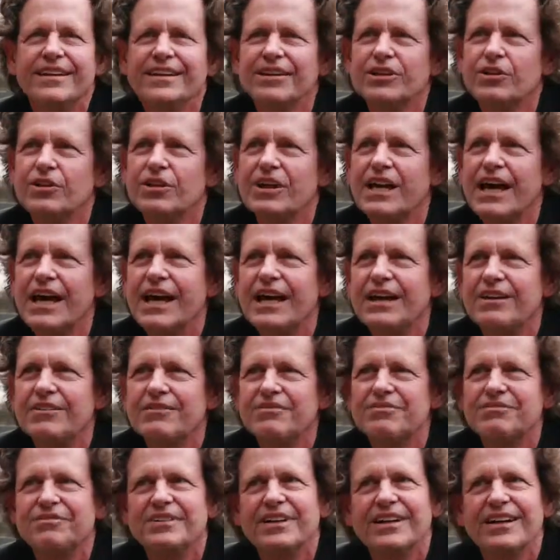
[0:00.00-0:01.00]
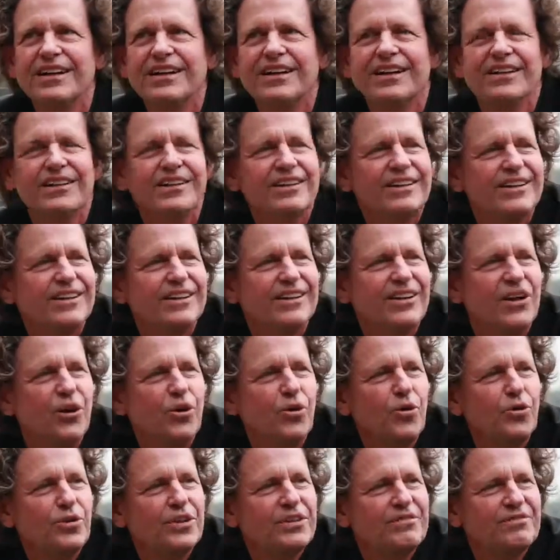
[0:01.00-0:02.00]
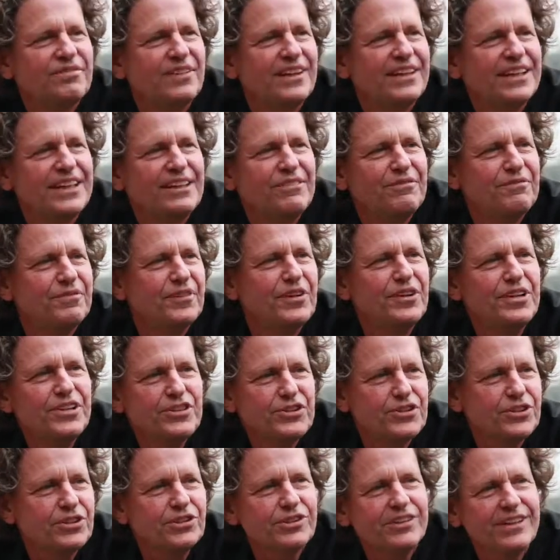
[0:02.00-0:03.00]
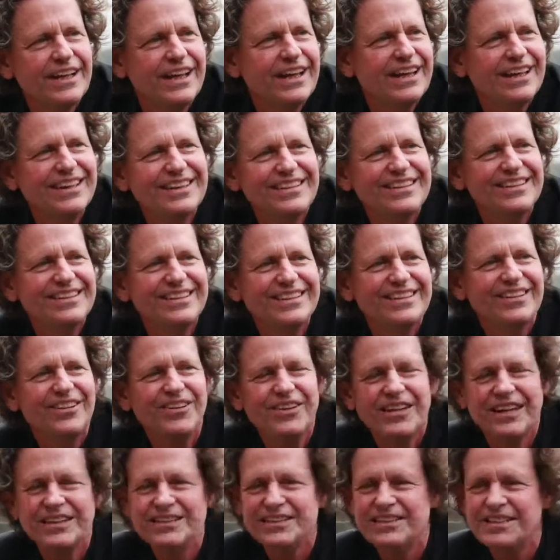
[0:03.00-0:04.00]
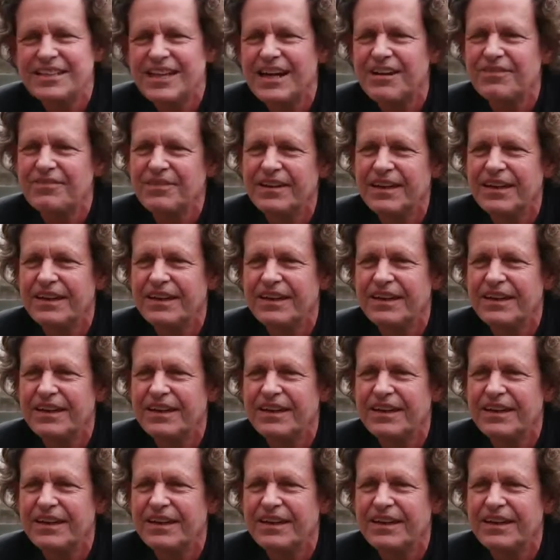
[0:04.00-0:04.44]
a lot of old and funky furniture and all that stuff.